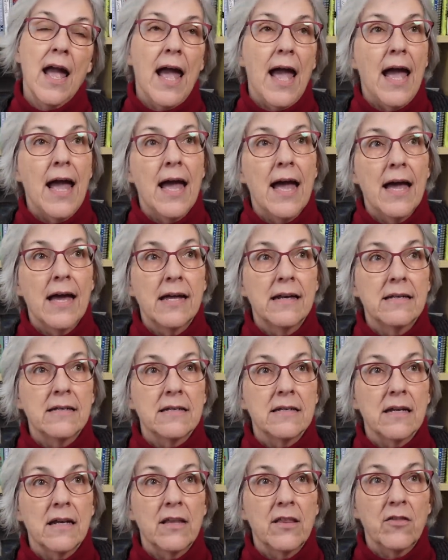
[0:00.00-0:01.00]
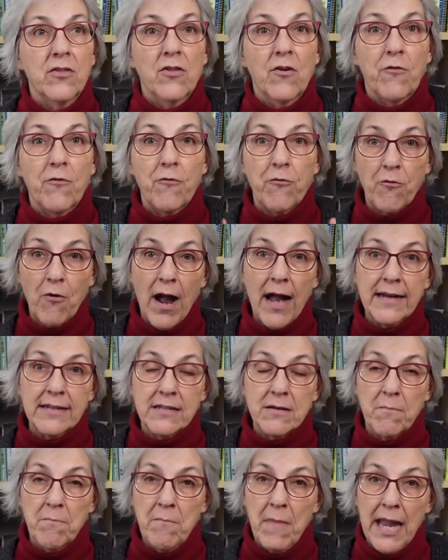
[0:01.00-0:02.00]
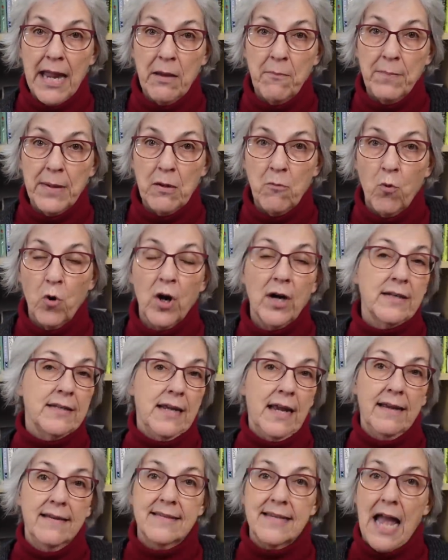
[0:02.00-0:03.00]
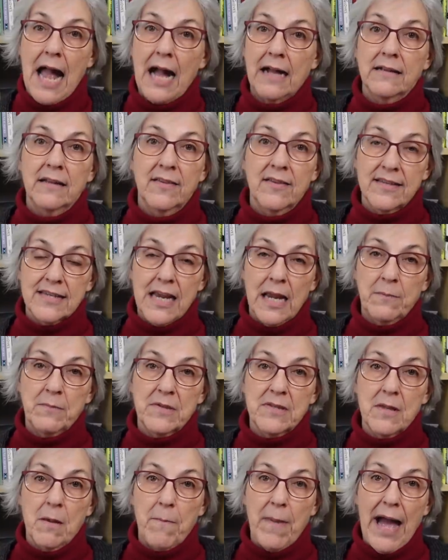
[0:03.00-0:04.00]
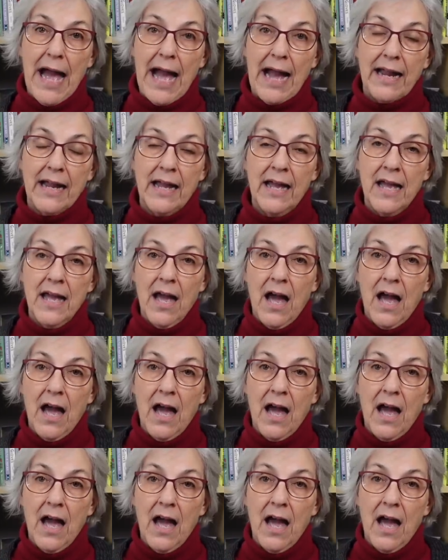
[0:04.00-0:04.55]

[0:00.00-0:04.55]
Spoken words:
and the front may be worked exactly the same as the back,